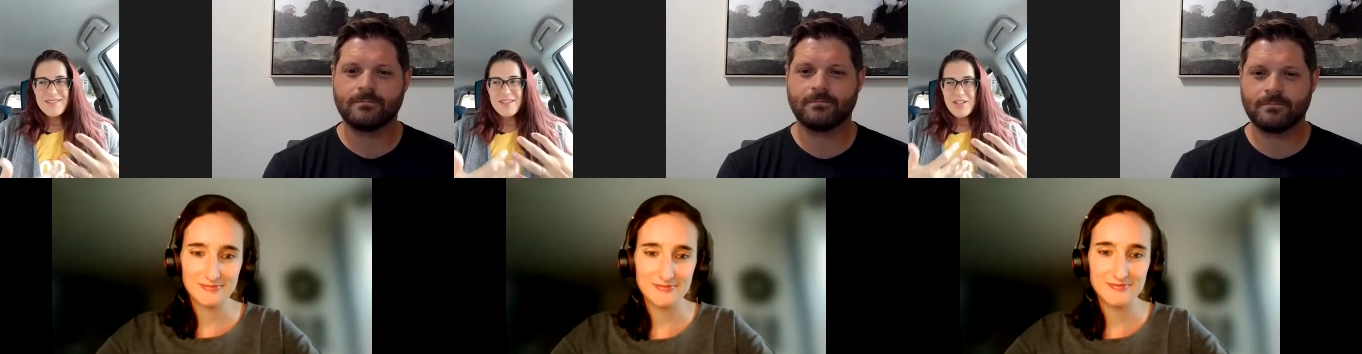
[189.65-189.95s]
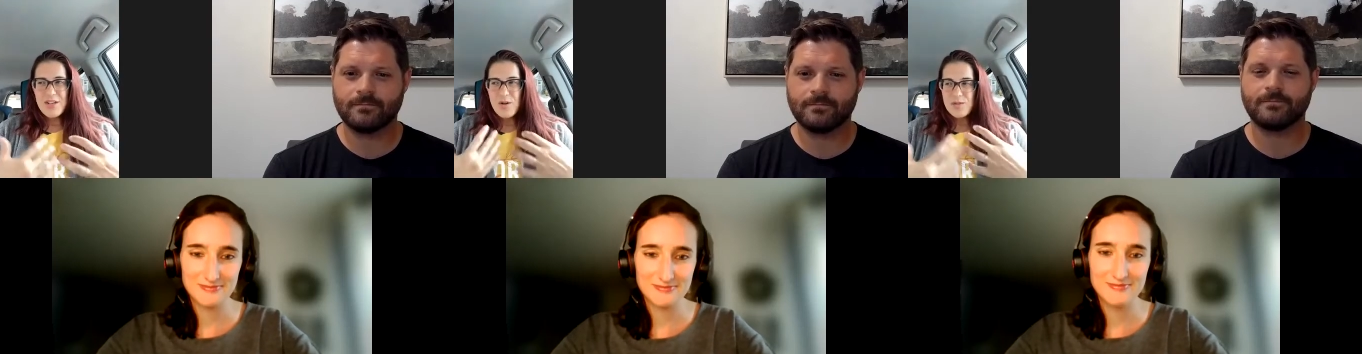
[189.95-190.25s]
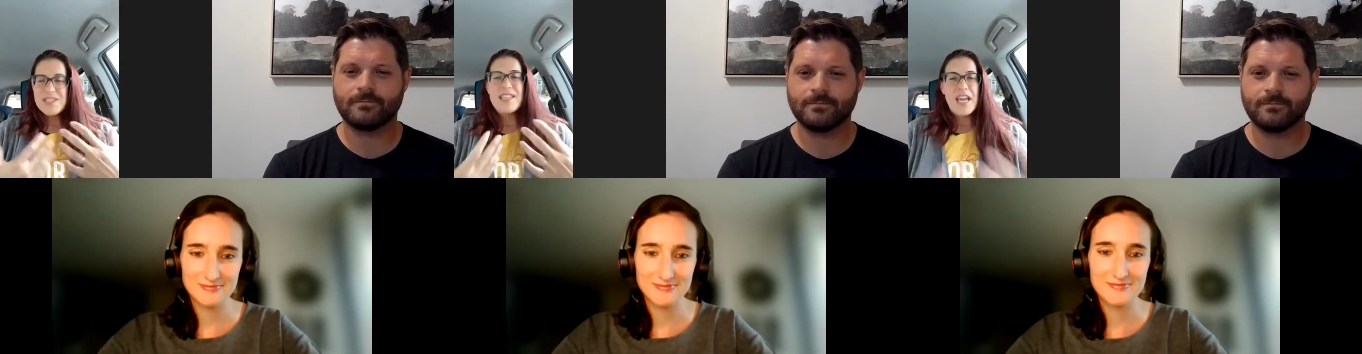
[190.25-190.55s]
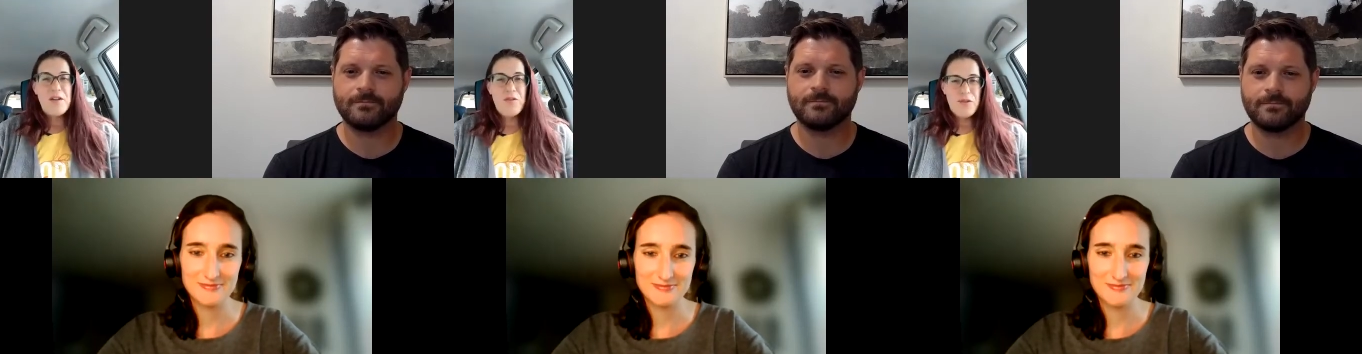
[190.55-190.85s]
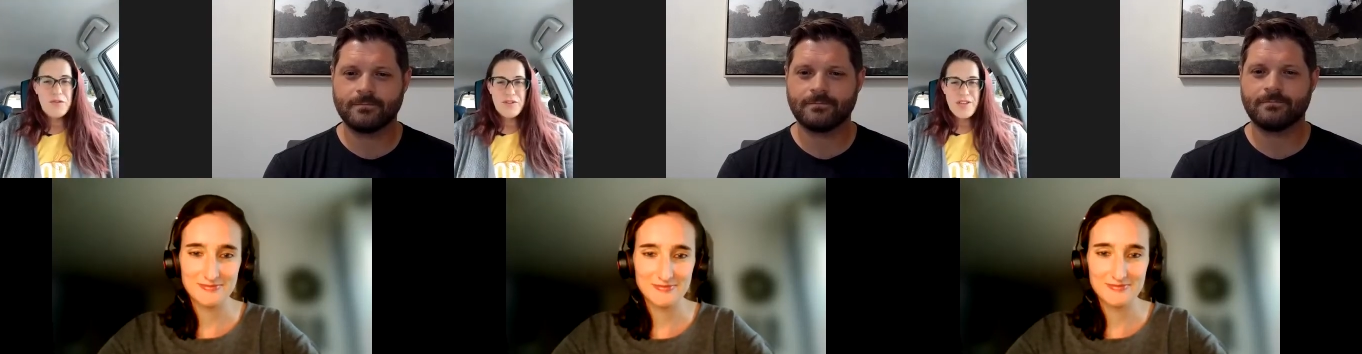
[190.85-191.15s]
Speaker 1: you know, was
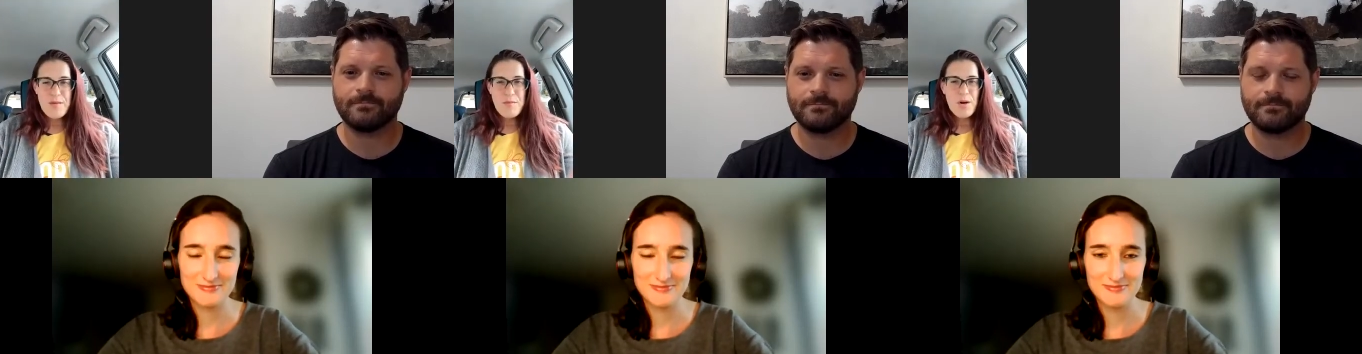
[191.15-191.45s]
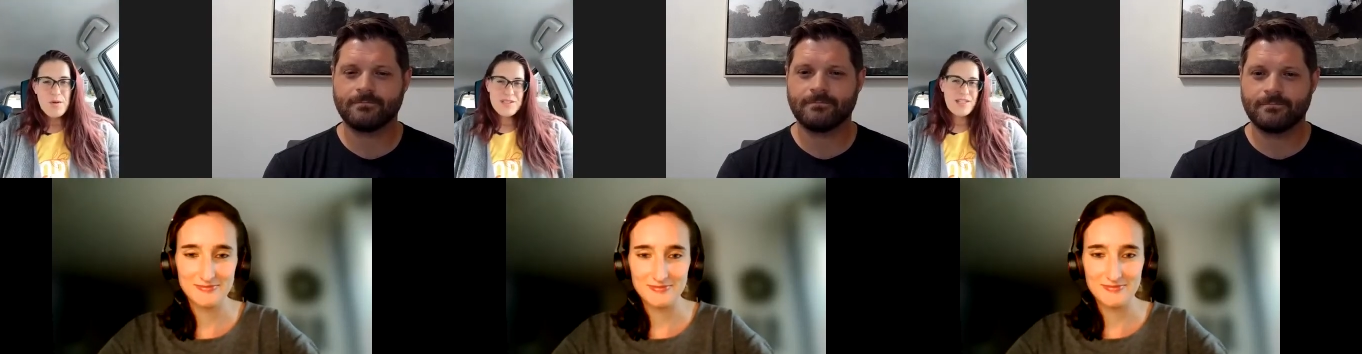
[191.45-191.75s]
thankful for that post.